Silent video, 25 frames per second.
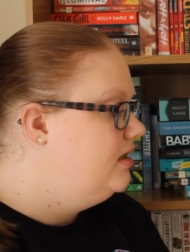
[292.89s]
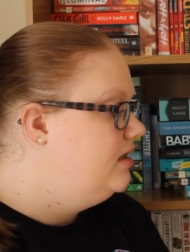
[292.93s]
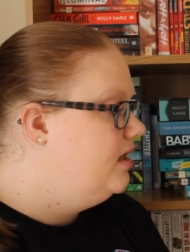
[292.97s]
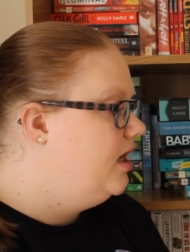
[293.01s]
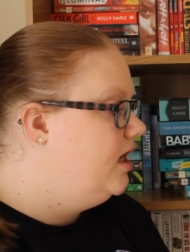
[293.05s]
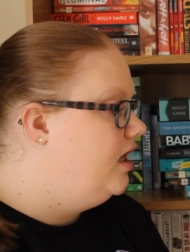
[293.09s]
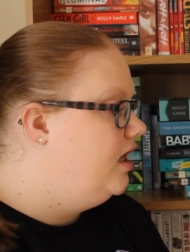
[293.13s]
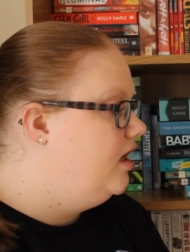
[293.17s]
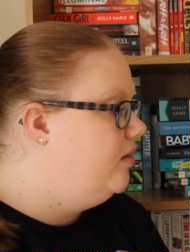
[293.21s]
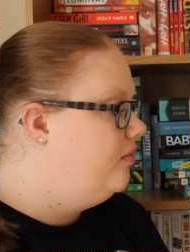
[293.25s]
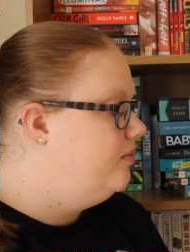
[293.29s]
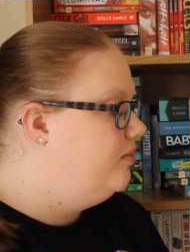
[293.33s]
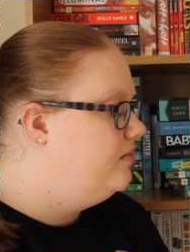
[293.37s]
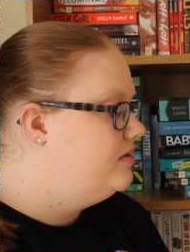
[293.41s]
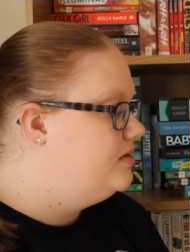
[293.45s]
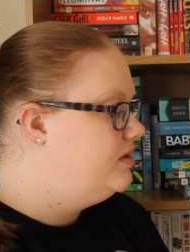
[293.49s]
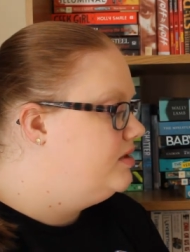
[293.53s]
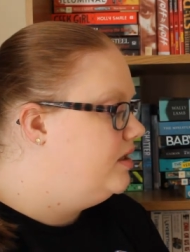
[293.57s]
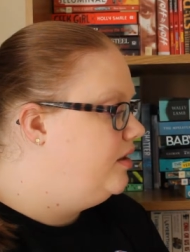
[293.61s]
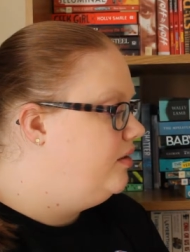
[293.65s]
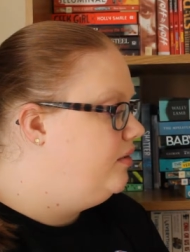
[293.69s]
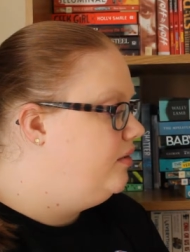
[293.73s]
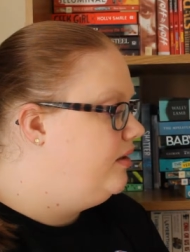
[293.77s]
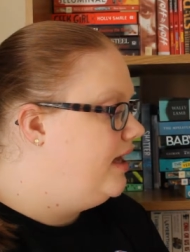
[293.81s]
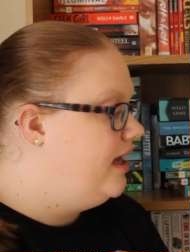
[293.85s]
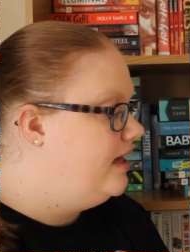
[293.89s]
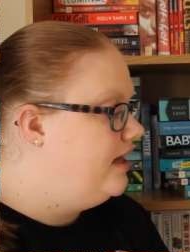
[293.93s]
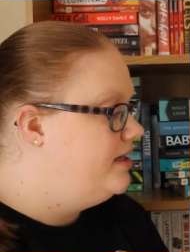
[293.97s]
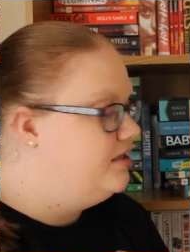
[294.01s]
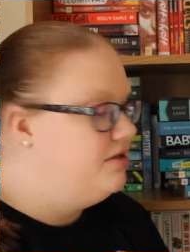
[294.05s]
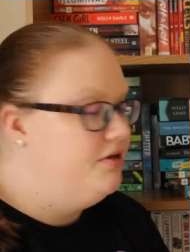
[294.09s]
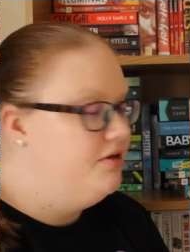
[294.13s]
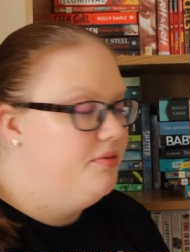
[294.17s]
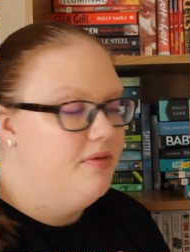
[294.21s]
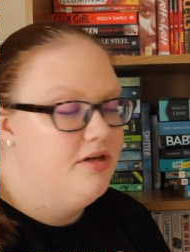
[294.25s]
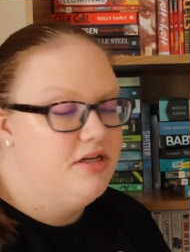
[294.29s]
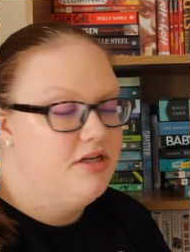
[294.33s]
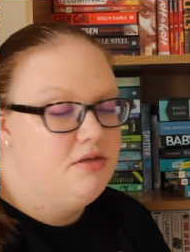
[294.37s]
Um, so yeah, I don't
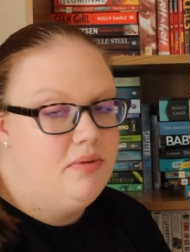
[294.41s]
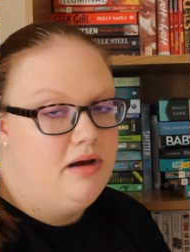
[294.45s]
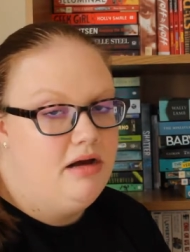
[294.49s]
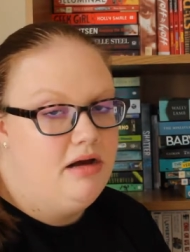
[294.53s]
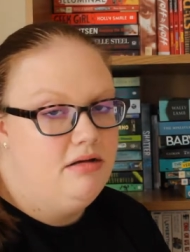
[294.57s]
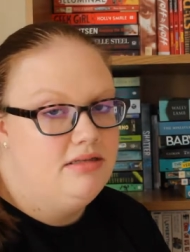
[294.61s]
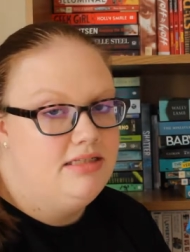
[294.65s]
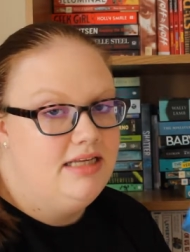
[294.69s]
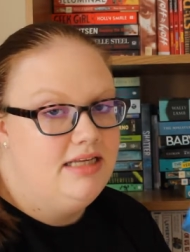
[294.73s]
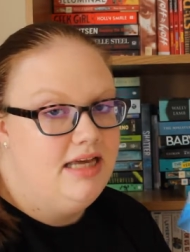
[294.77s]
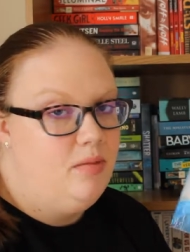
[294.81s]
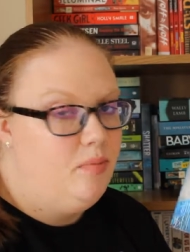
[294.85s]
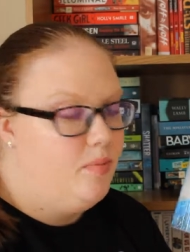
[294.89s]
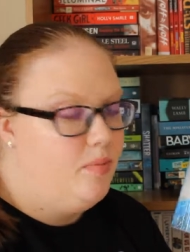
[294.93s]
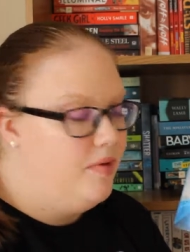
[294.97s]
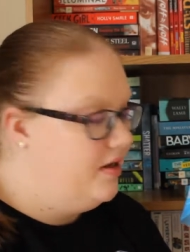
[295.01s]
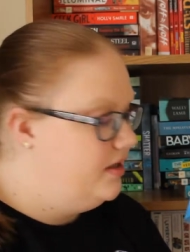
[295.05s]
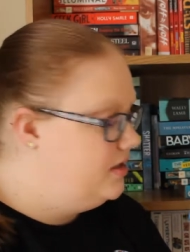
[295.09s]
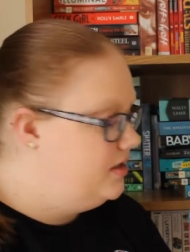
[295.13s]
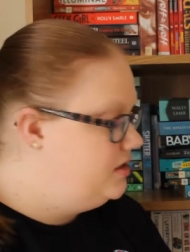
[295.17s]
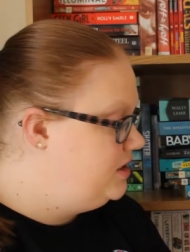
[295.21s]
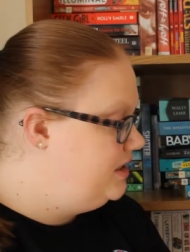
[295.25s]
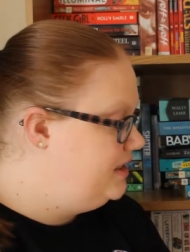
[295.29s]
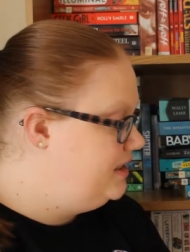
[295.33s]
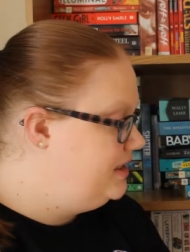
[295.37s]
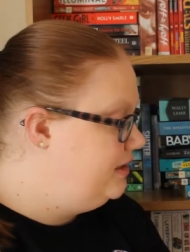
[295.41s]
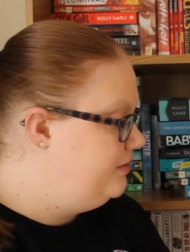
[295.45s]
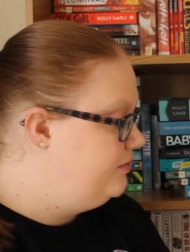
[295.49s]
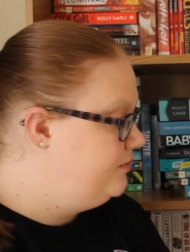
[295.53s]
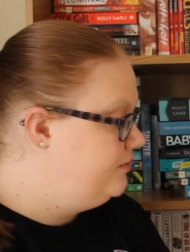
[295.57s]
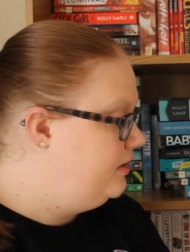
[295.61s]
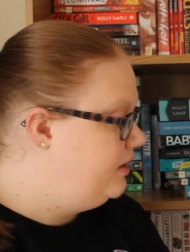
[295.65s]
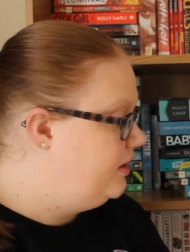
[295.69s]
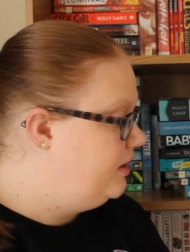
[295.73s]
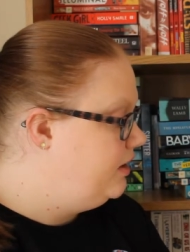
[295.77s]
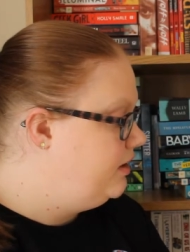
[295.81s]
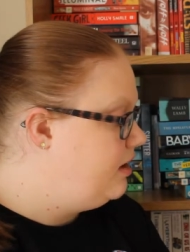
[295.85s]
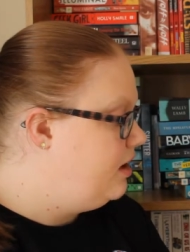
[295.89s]
know much about it, but she said it was
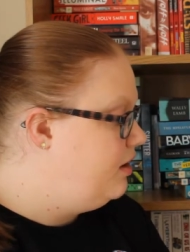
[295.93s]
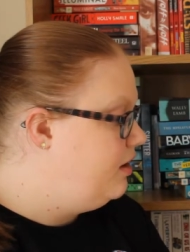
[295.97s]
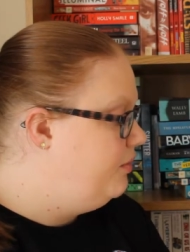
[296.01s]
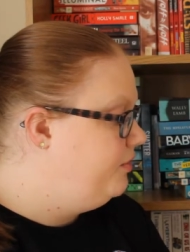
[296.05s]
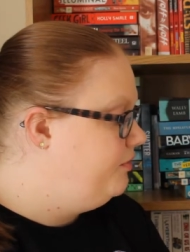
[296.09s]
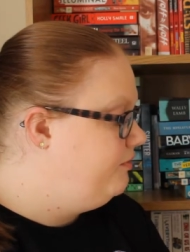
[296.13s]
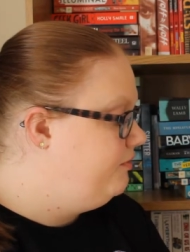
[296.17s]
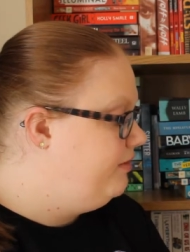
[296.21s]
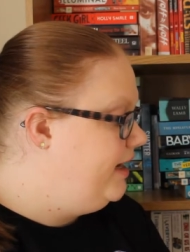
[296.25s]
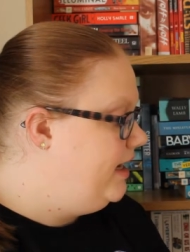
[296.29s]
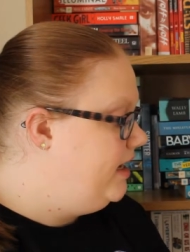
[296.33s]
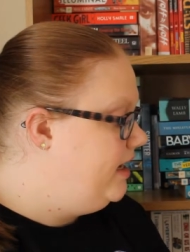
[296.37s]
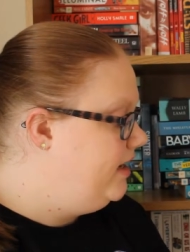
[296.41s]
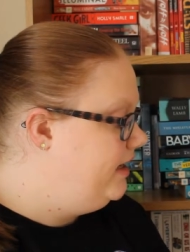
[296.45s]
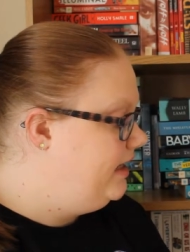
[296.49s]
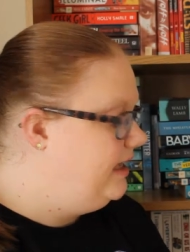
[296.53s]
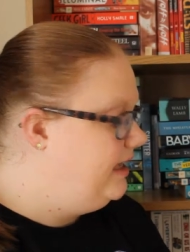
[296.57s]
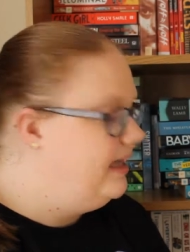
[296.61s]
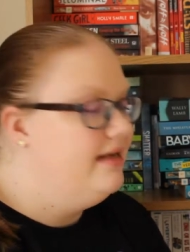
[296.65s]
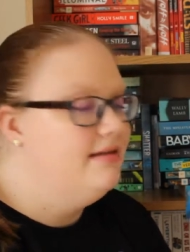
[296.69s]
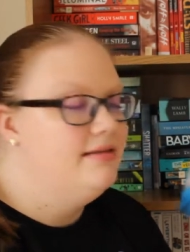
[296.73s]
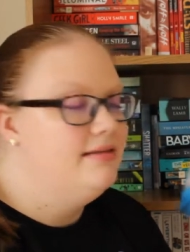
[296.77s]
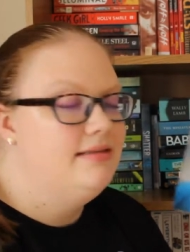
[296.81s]
really good and I would really like it.